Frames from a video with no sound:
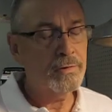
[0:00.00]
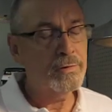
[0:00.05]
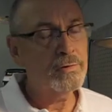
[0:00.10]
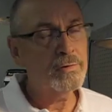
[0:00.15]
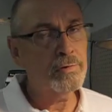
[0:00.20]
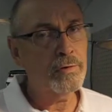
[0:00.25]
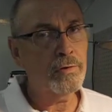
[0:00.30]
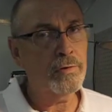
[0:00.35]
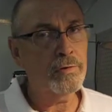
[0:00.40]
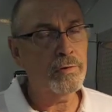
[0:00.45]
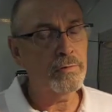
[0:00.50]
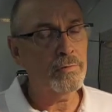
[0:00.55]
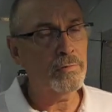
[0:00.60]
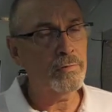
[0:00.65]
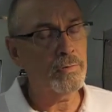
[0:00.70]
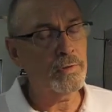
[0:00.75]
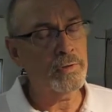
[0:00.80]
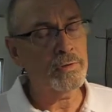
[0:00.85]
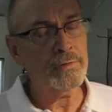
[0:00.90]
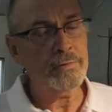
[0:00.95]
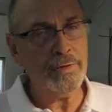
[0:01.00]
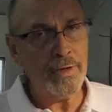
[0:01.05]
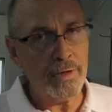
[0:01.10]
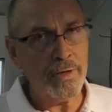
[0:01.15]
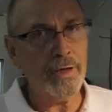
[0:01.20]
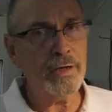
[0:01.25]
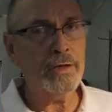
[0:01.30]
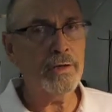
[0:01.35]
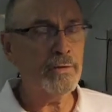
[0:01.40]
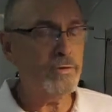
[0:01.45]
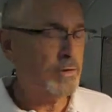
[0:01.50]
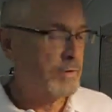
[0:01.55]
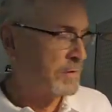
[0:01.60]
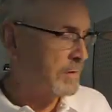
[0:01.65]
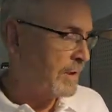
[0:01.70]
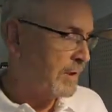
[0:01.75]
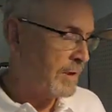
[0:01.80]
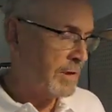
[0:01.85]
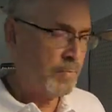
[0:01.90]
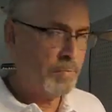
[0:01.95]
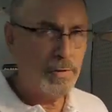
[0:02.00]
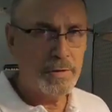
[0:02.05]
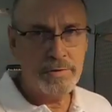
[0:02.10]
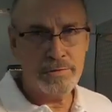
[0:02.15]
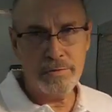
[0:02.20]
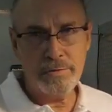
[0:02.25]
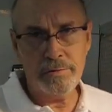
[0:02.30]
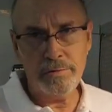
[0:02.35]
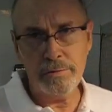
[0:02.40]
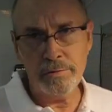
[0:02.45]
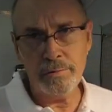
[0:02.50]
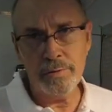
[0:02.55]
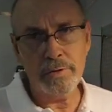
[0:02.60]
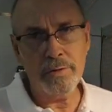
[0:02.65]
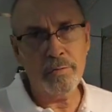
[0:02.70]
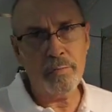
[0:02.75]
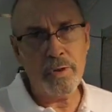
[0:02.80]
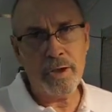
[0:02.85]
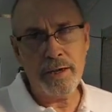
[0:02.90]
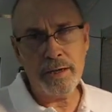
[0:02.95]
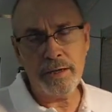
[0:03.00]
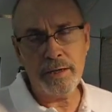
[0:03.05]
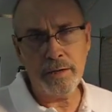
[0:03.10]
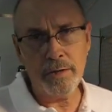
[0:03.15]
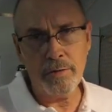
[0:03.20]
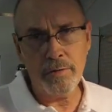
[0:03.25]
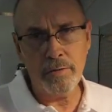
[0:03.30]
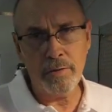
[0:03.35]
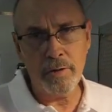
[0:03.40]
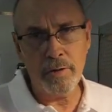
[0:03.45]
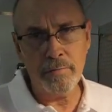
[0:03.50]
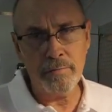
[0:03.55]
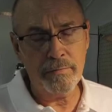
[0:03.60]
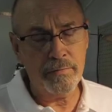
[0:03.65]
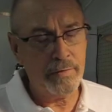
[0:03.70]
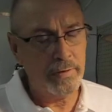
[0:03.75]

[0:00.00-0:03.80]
So it's not like you're just taking a piece of tubing and whacking it off